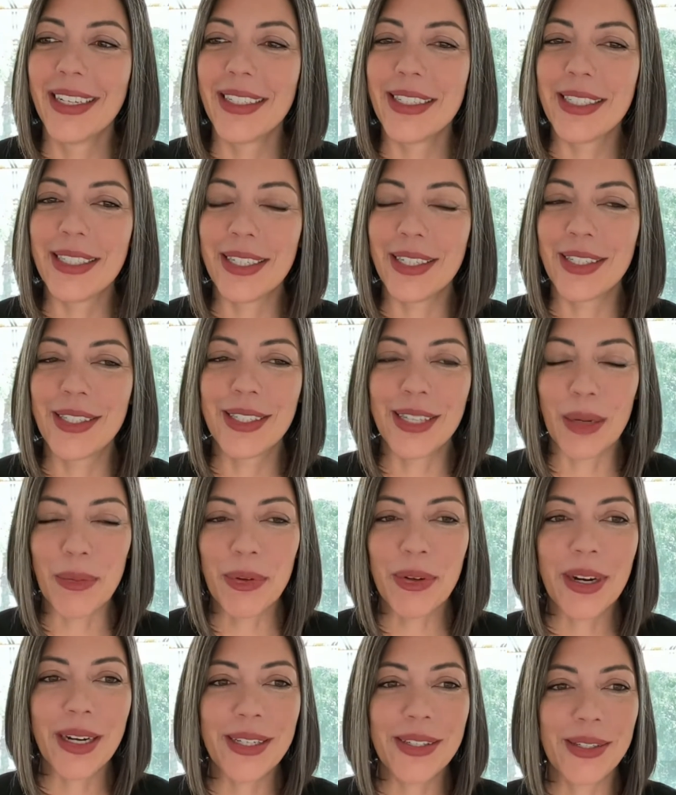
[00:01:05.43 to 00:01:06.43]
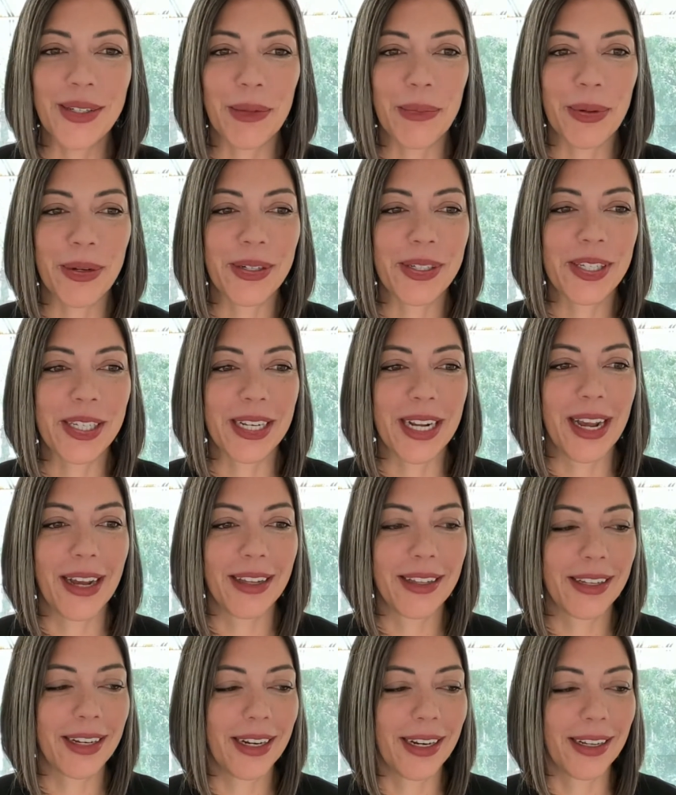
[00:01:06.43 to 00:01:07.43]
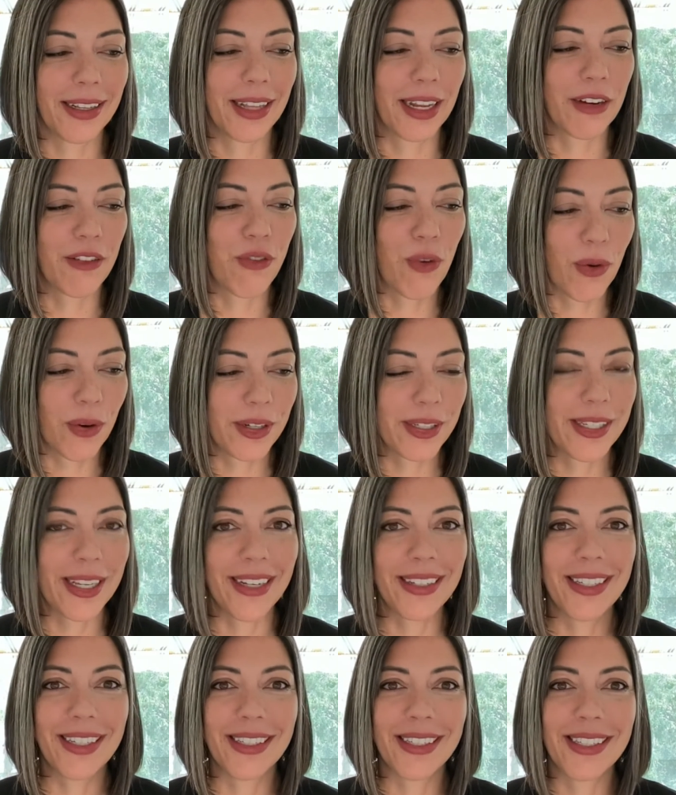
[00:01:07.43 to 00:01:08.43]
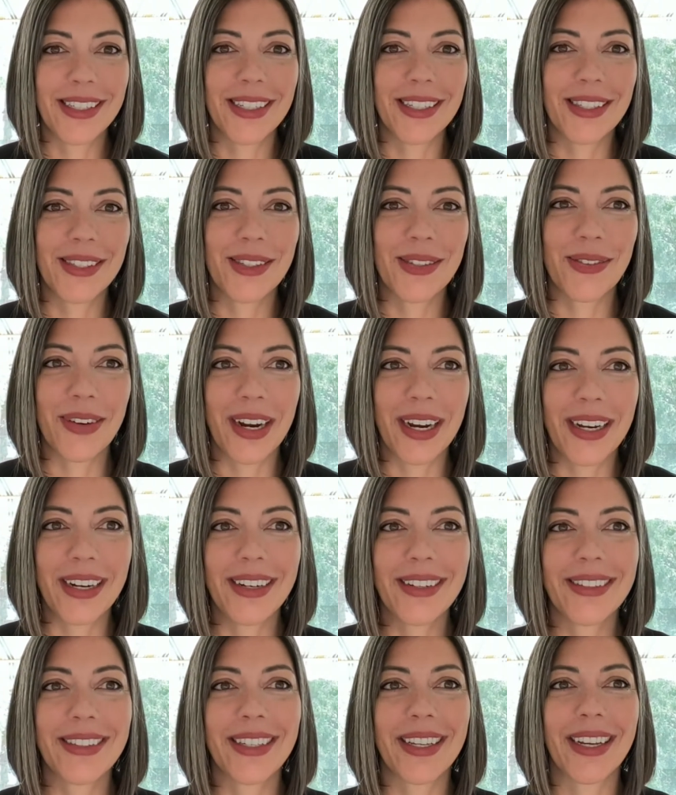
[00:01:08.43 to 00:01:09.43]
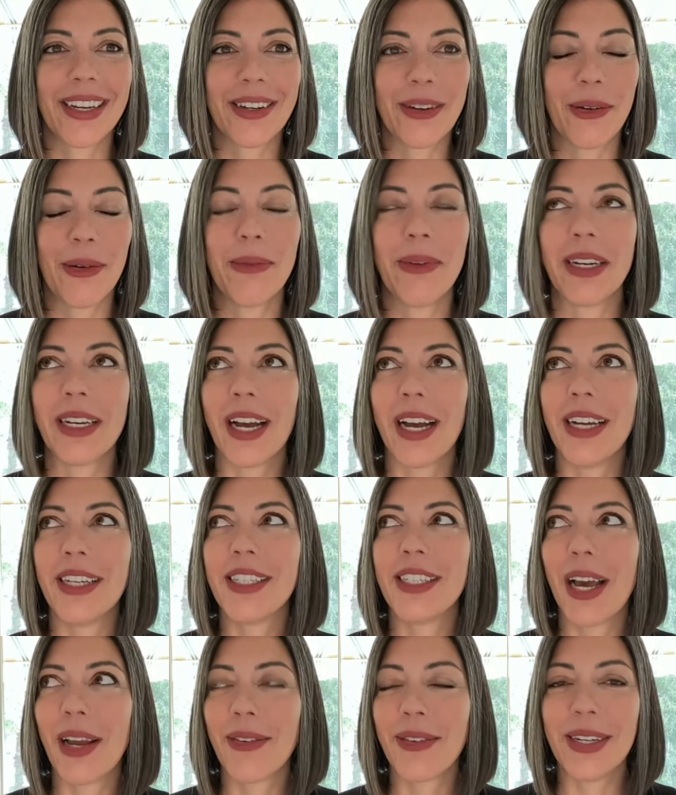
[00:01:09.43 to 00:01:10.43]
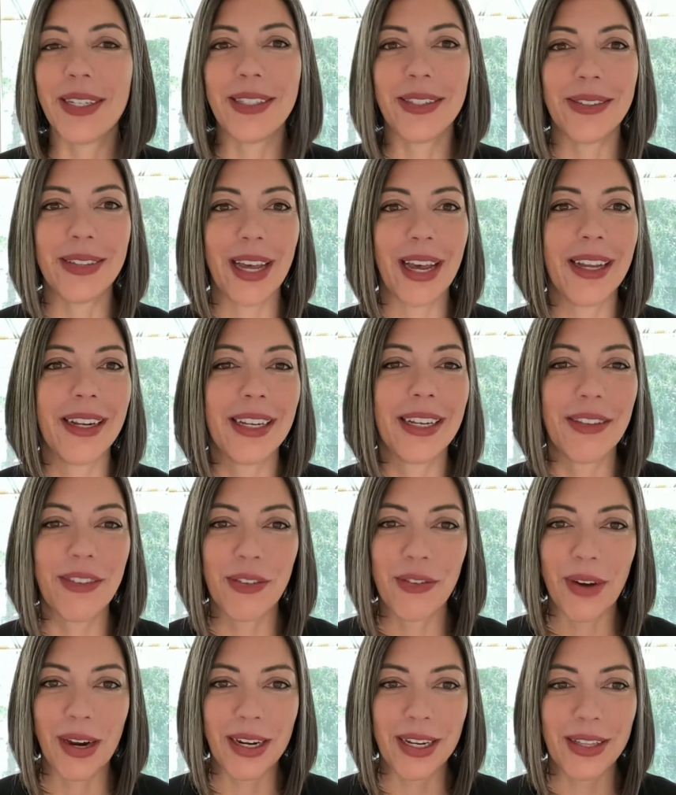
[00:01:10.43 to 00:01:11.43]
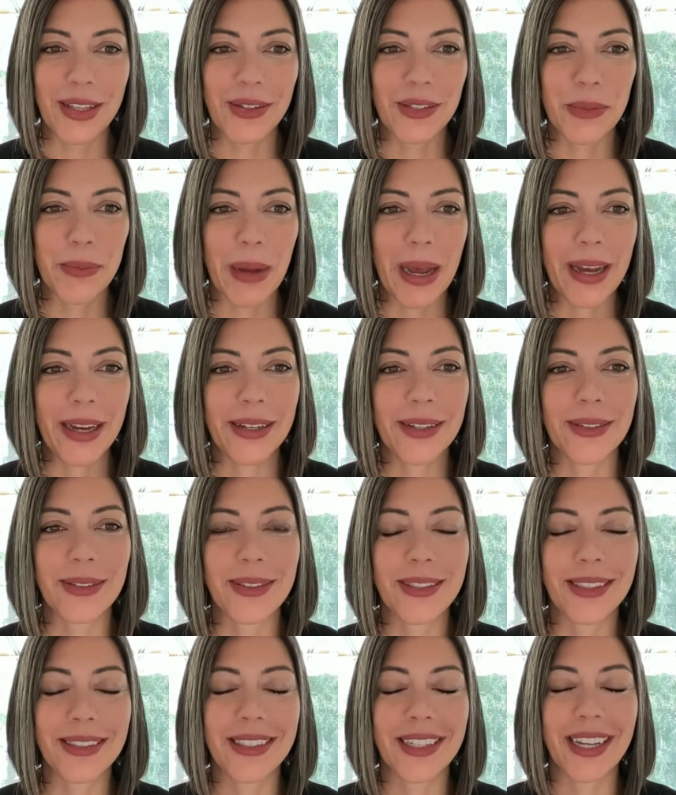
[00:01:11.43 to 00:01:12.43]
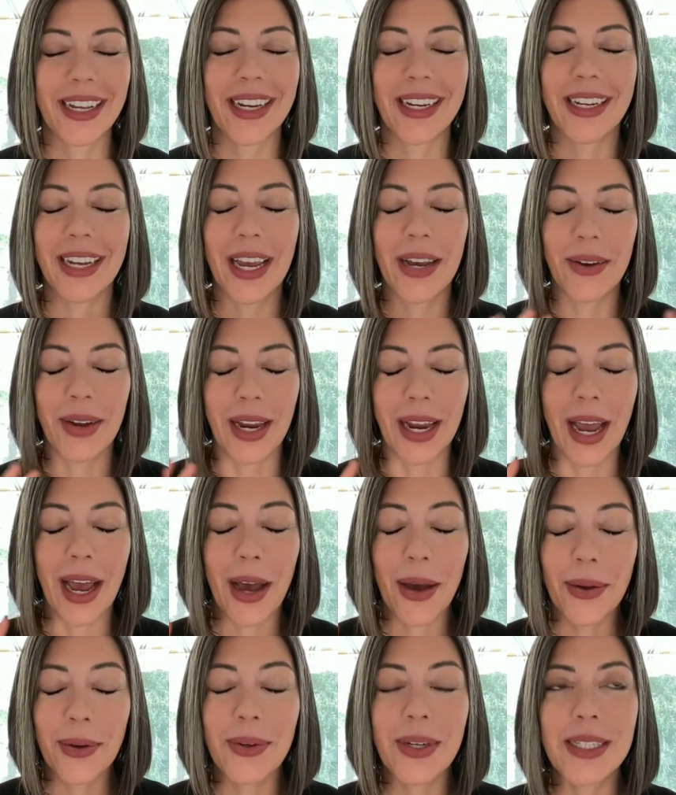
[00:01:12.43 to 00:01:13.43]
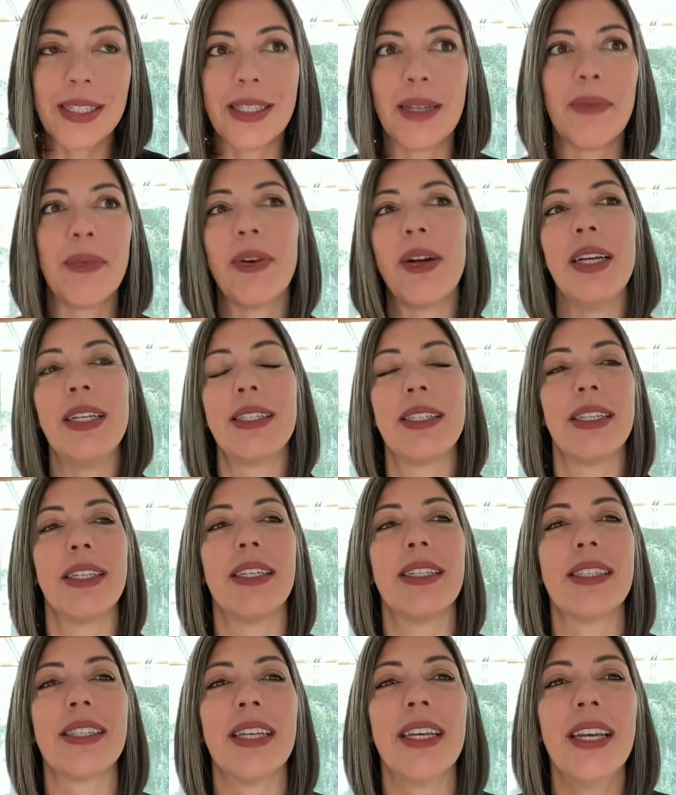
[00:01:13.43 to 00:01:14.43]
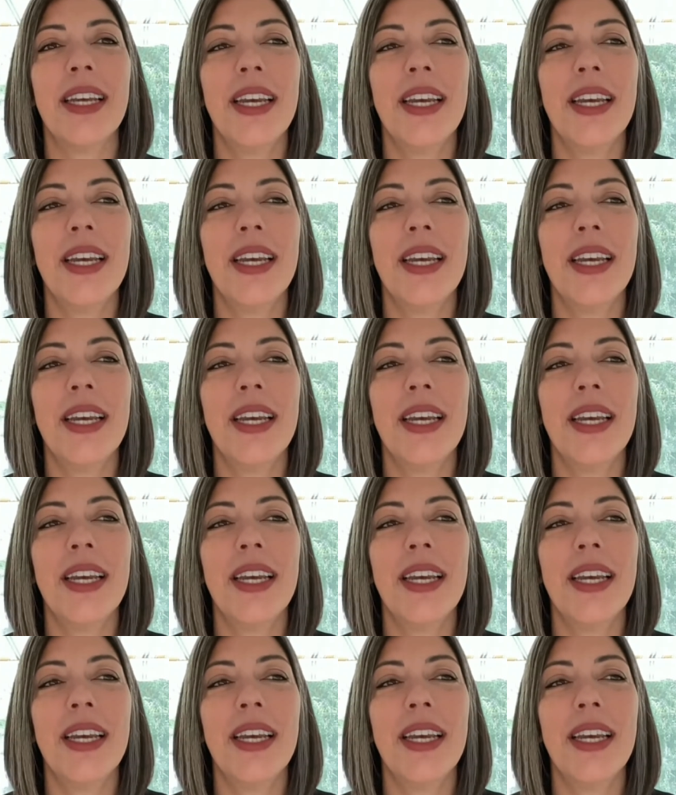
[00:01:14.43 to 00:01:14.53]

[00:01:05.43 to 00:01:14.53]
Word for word: summarize your personality in like 4 sentences, right? It's like, oh my gosh, how do I do that? And even writing those bios, it's like, okay, how do I summarize this?